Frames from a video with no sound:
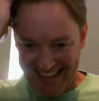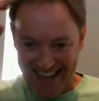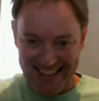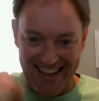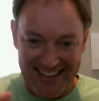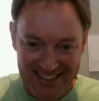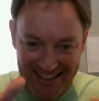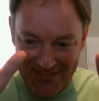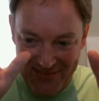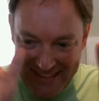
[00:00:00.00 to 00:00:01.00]
Just
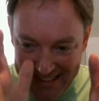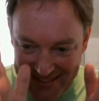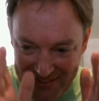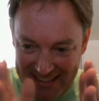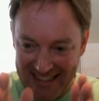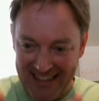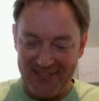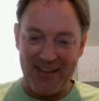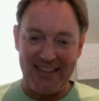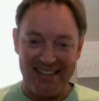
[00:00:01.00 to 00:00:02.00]
I thought I'd try to fit
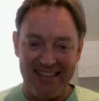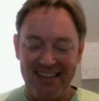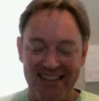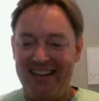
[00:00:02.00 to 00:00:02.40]
this one in if I